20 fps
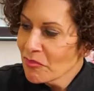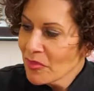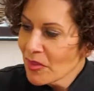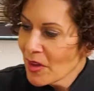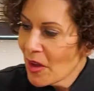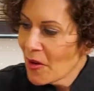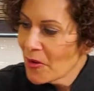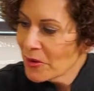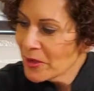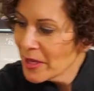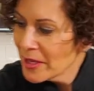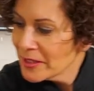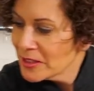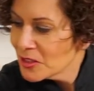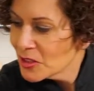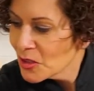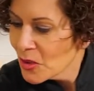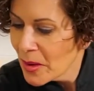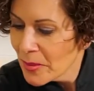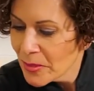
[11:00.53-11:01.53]
Okay,
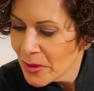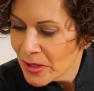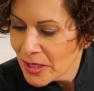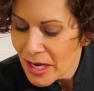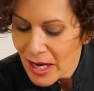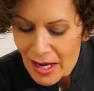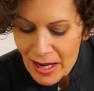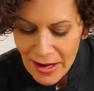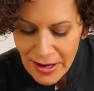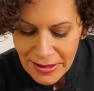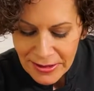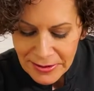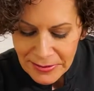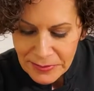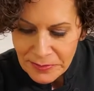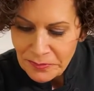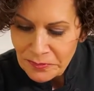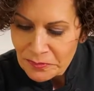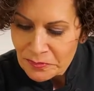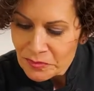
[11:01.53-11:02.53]
so I'm going to add
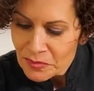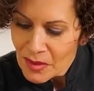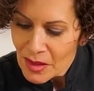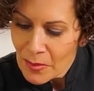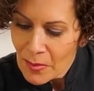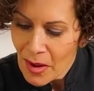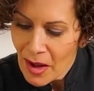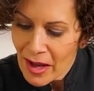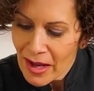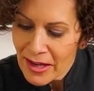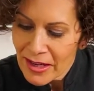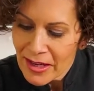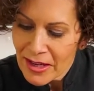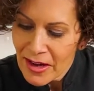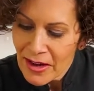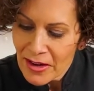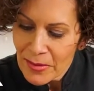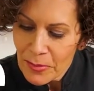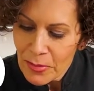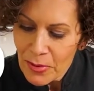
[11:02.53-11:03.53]
my
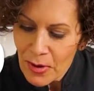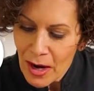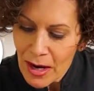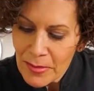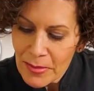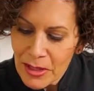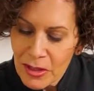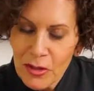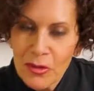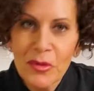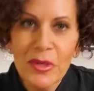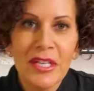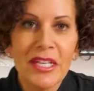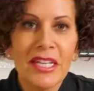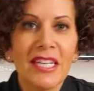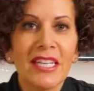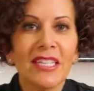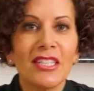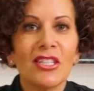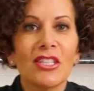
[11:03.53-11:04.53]
prime
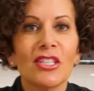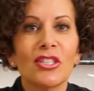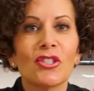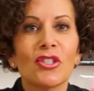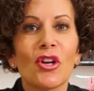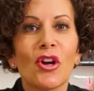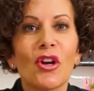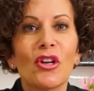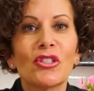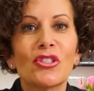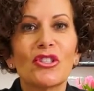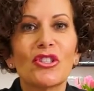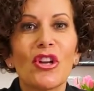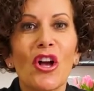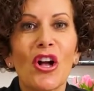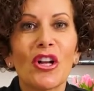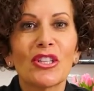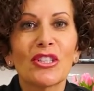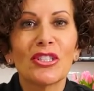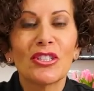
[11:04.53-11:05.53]
ingredient, guitarred
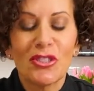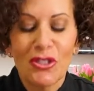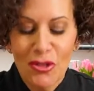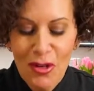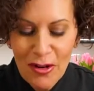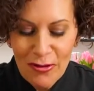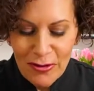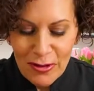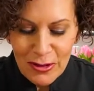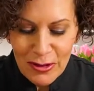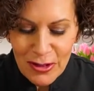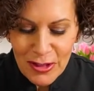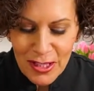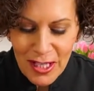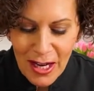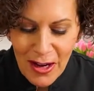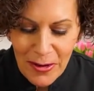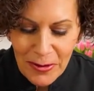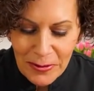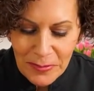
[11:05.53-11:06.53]
chocolate truffles
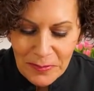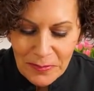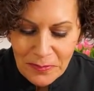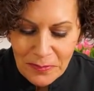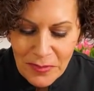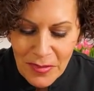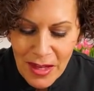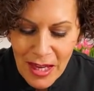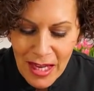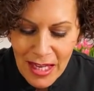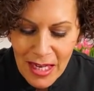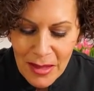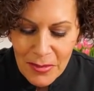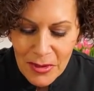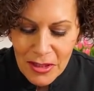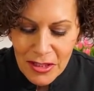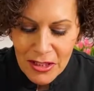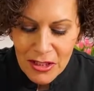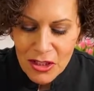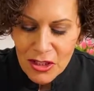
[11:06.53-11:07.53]
now. And I'm
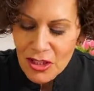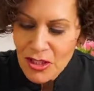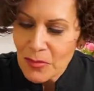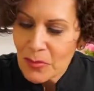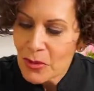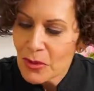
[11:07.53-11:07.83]
going to just put